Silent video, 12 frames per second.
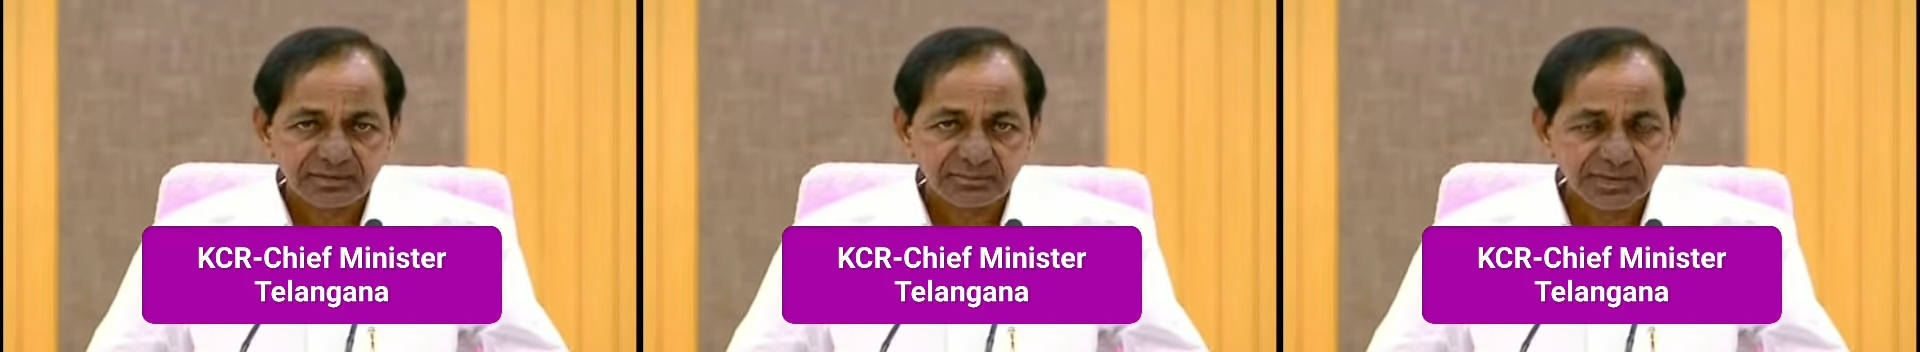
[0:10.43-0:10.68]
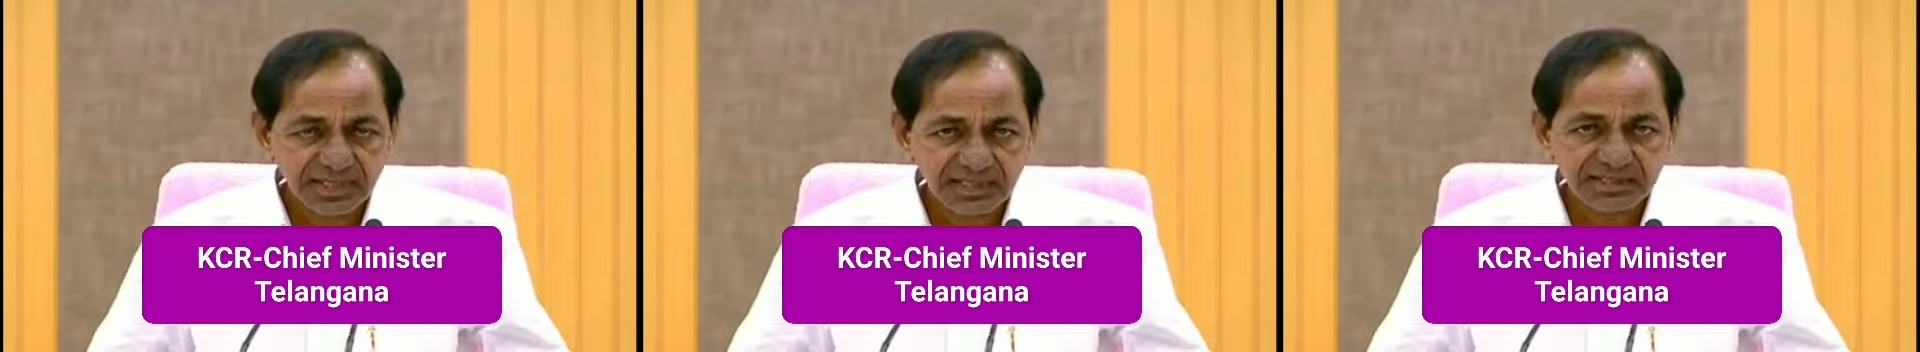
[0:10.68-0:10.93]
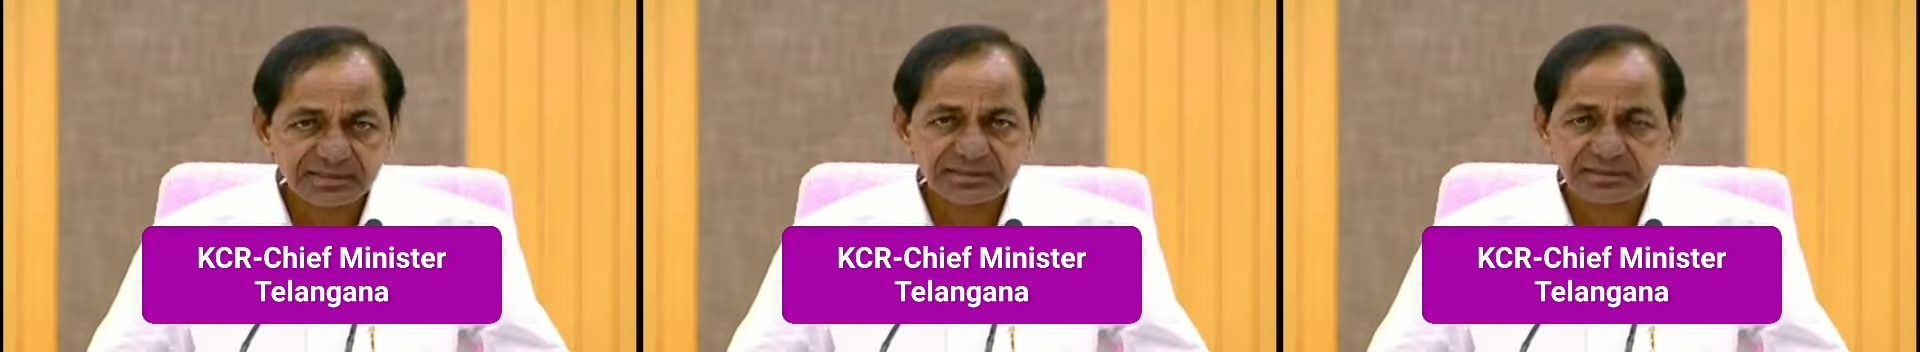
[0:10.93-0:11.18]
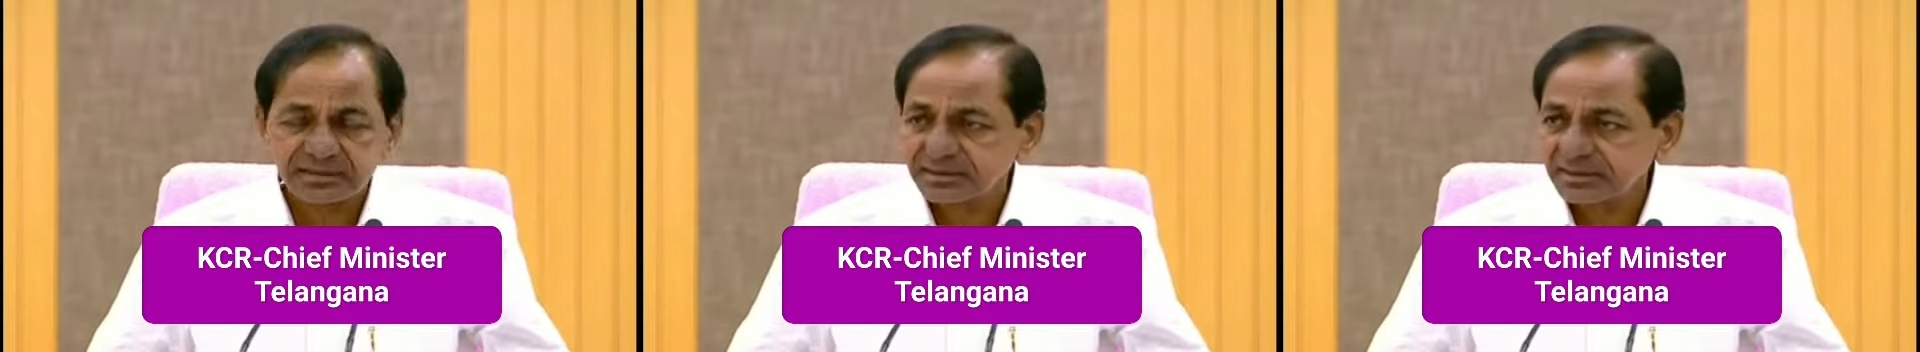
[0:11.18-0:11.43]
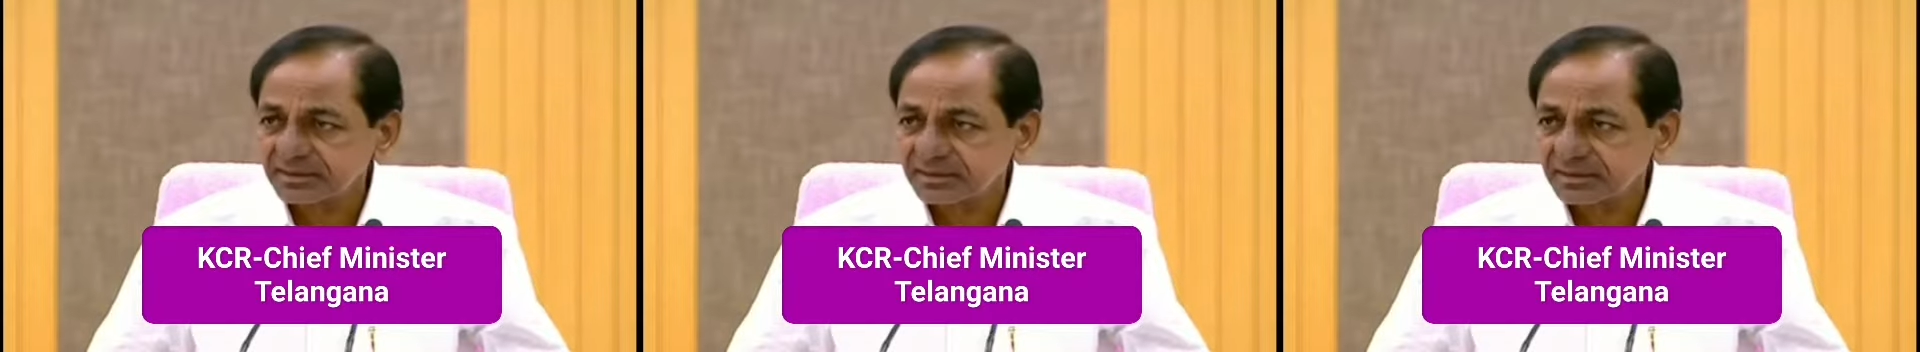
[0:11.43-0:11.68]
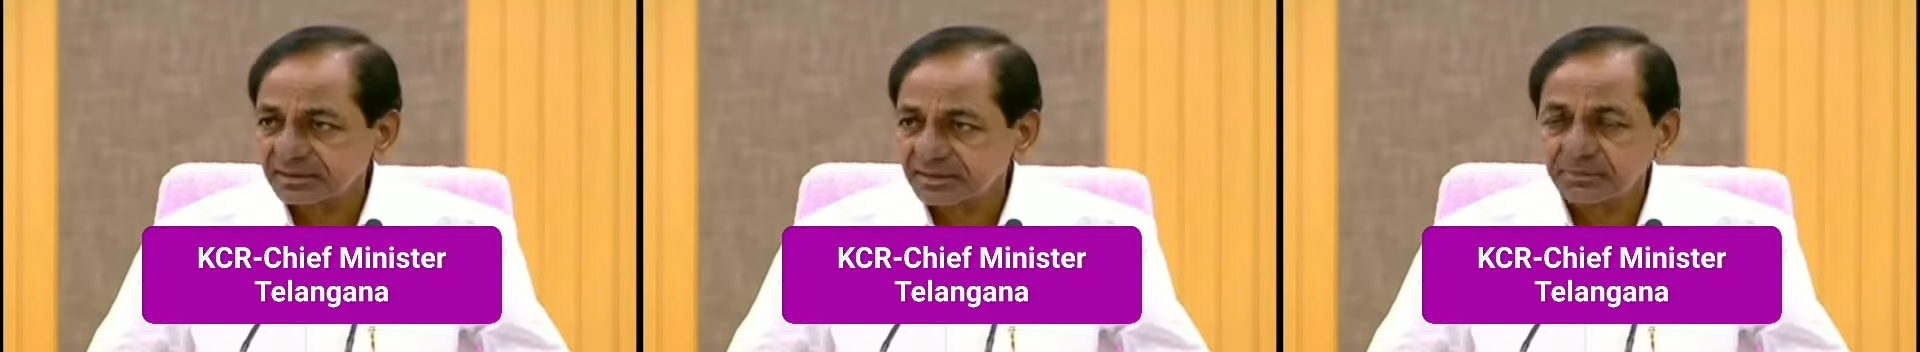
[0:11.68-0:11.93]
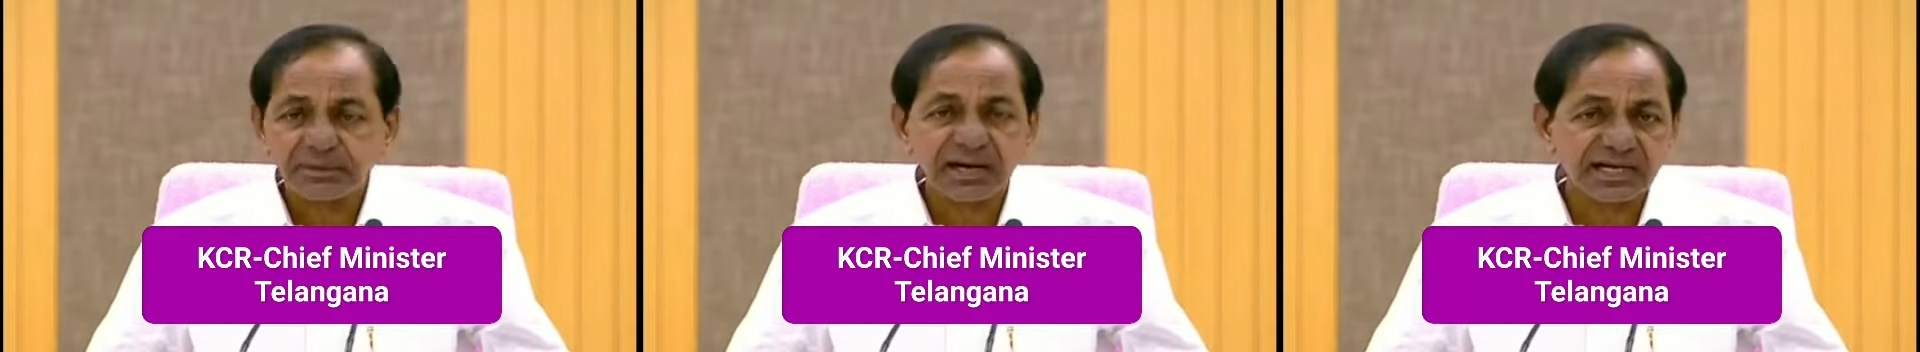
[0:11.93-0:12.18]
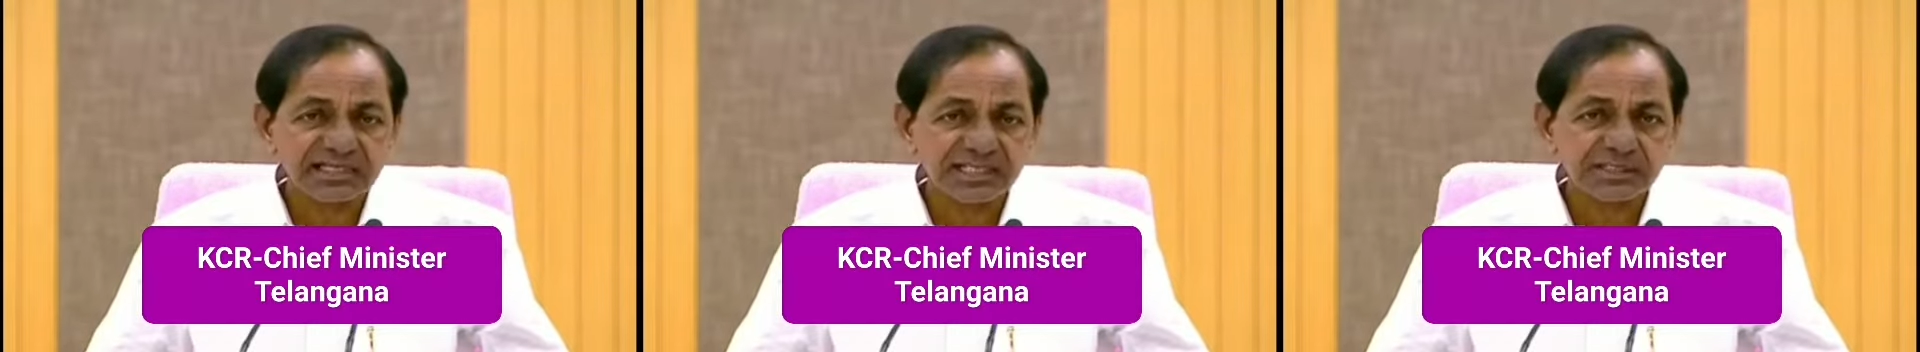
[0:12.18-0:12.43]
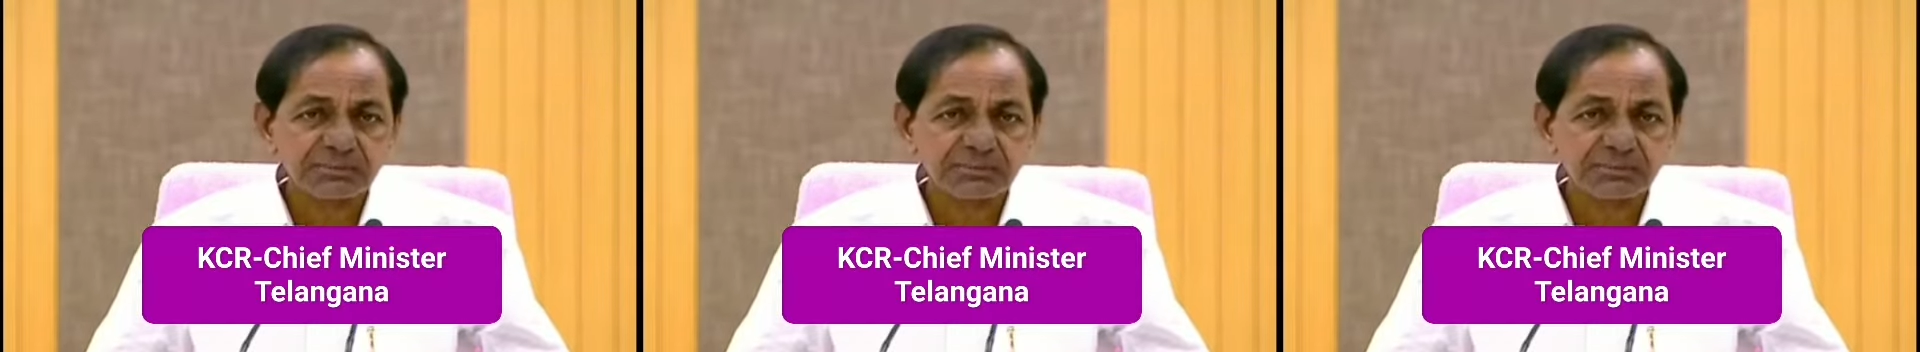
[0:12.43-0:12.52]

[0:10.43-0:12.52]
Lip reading: because the policy